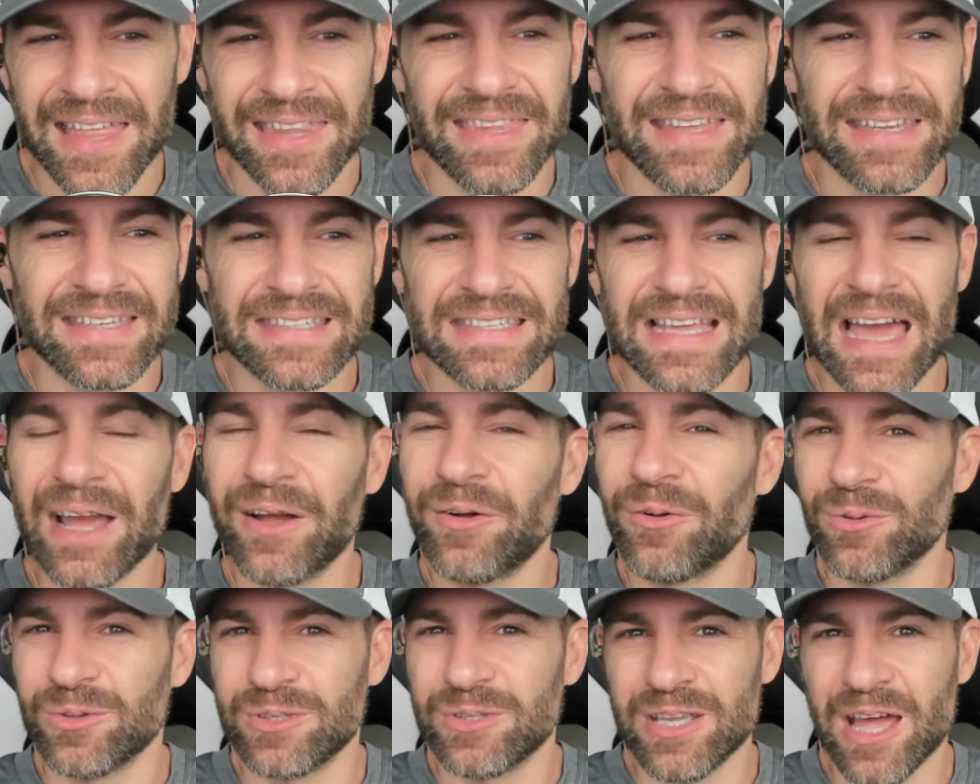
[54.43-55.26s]
this
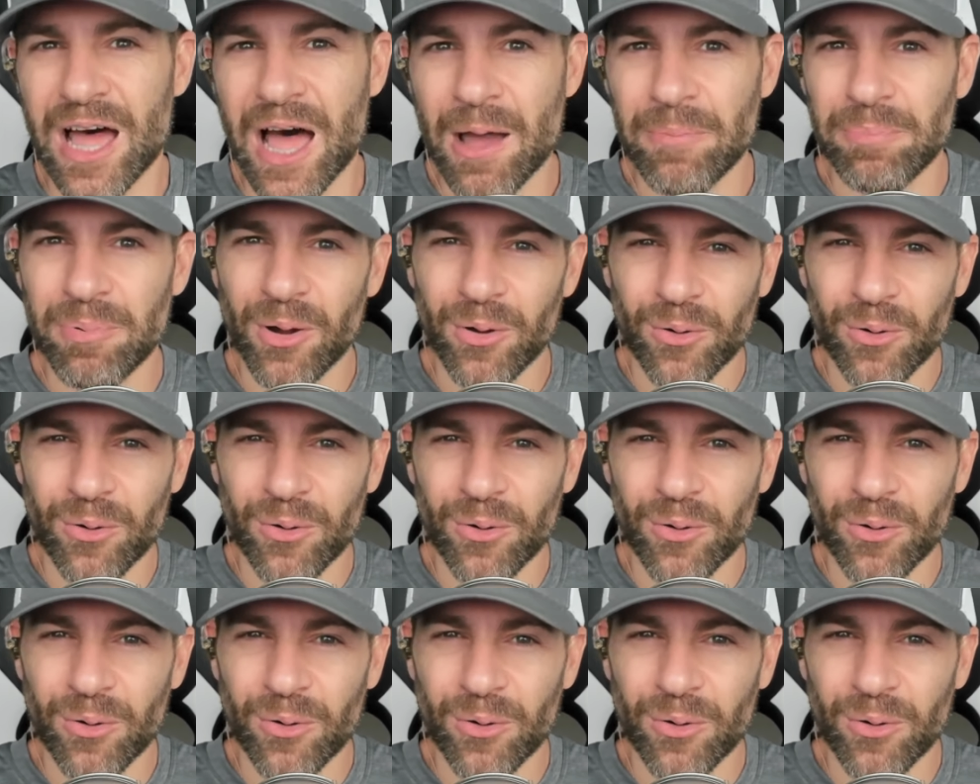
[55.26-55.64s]
cycle top,